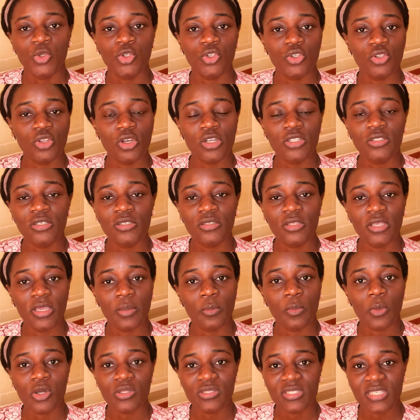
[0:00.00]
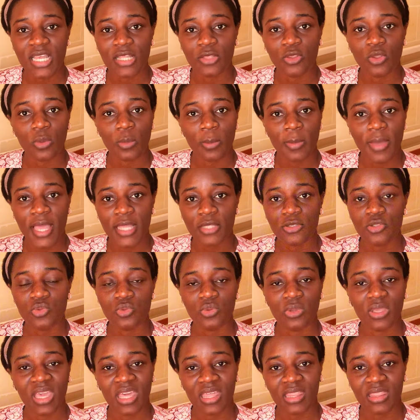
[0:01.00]
You do not need a Malta number
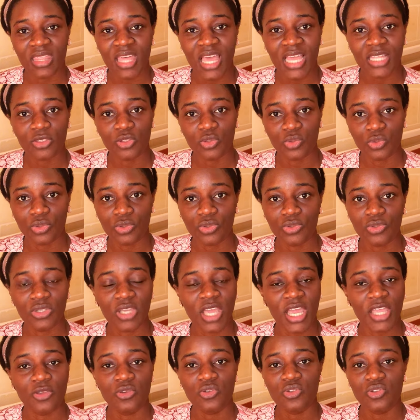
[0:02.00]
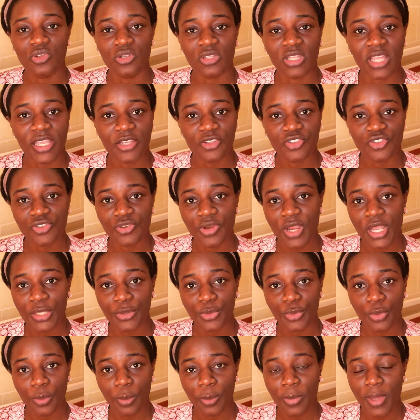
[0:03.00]
to get that done. You can use your
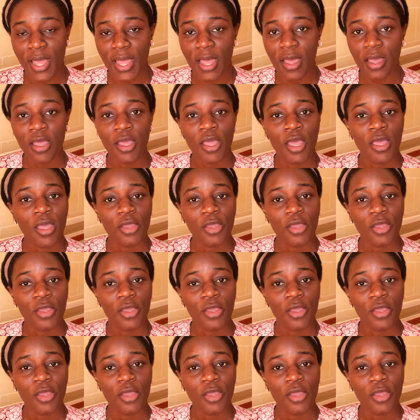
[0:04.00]
Nigerian number,